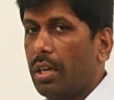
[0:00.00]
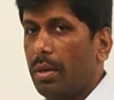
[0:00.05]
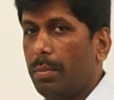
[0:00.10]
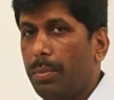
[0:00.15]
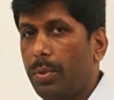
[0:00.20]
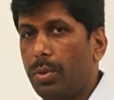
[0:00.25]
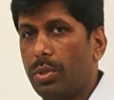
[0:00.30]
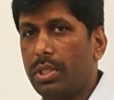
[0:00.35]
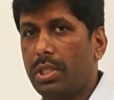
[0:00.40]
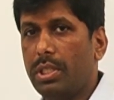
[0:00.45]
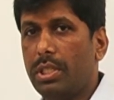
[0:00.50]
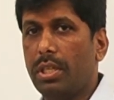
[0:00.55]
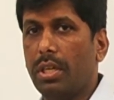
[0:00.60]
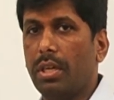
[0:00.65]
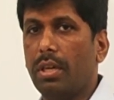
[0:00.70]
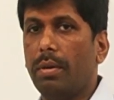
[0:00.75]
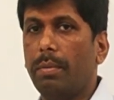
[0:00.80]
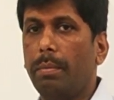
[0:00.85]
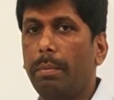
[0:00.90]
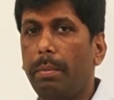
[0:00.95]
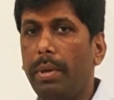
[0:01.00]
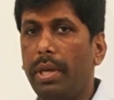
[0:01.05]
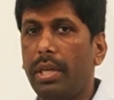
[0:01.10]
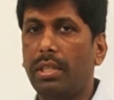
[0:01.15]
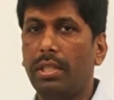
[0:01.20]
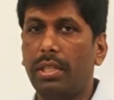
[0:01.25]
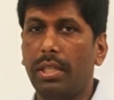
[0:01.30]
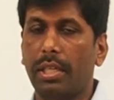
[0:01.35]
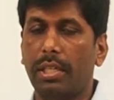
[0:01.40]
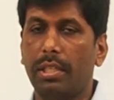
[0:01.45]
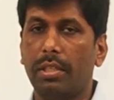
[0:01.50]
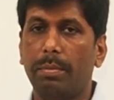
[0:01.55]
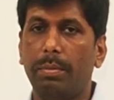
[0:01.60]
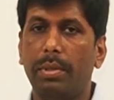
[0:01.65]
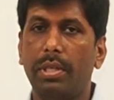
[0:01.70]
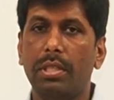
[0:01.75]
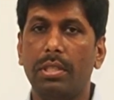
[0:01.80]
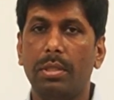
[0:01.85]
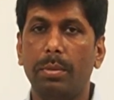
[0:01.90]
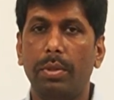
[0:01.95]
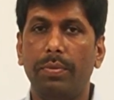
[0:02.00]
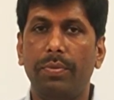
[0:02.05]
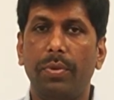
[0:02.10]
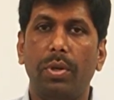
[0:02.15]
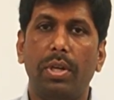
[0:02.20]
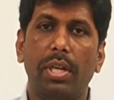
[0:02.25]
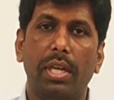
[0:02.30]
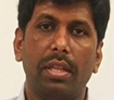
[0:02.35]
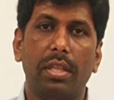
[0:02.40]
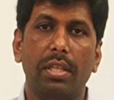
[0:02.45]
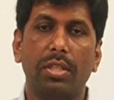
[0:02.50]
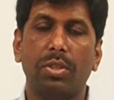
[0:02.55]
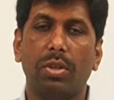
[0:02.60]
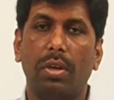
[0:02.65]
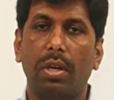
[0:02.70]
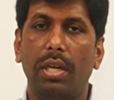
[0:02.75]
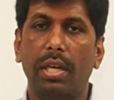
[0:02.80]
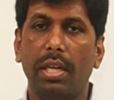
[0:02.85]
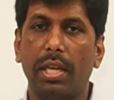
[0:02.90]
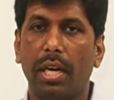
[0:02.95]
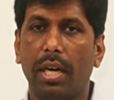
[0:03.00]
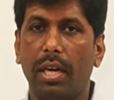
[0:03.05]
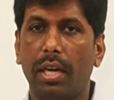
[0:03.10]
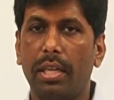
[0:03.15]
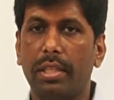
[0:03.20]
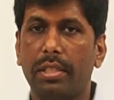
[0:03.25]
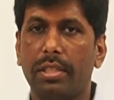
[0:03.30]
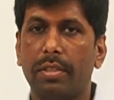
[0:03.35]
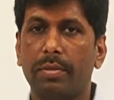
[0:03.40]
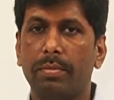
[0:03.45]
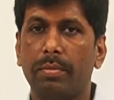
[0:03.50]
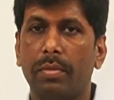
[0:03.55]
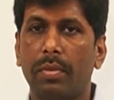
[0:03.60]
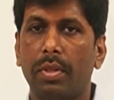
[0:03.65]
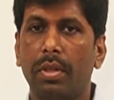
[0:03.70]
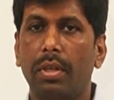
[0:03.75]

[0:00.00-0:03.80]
composition may change. It means if you take the solid catalyst,